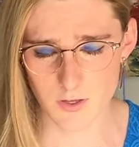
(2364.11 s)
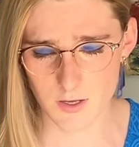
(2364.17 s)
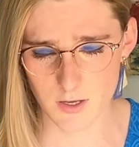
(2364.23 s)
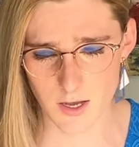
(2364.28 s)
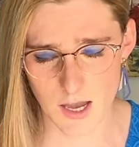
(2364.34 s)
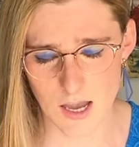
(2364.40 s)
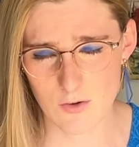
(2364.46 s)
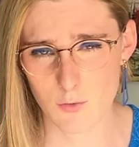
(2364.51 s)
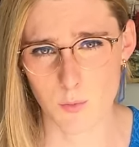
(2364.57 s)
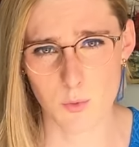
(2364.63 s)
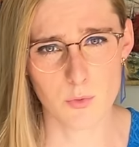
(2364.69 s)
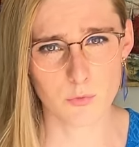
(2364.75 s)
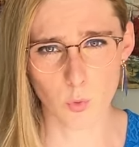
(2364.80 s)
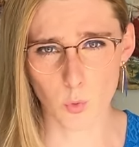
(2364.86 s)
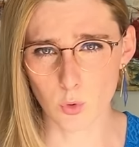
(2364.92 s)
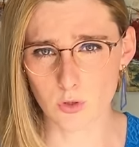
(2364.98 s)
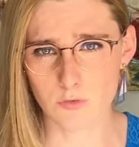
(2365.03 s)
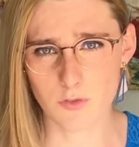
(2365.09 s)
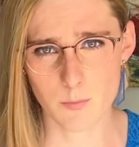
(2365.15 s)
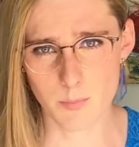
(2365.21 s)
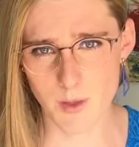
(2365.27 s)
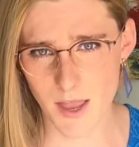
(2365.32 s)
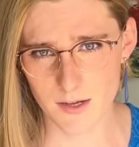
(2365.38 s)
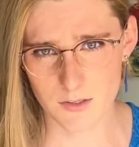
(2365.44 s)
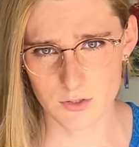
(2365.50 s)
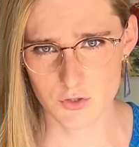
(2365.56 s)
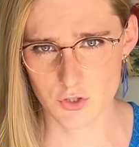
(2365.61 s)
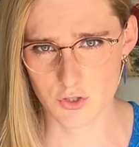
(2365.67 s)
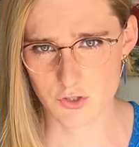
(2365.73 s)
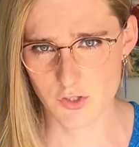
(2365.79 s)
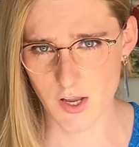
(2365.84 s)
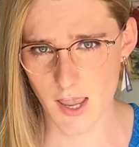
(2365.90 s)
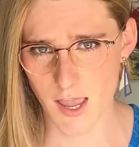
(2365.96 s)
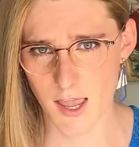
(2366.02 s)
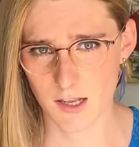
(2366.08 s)
removed all of the bandages,
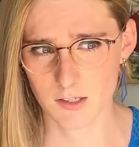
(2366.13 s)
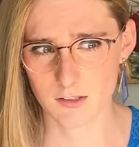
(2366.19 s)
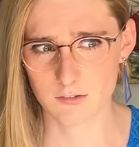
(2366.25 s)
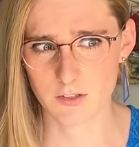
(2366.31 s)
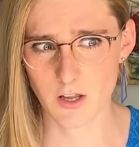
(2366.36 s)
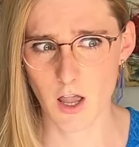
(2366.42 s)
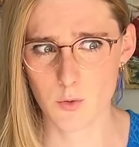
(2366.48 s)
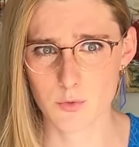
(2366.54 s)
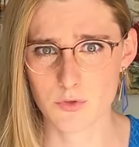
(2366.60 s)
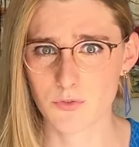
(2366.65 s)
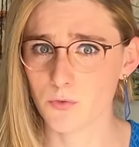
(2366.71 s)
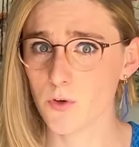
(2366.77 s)
and I was free.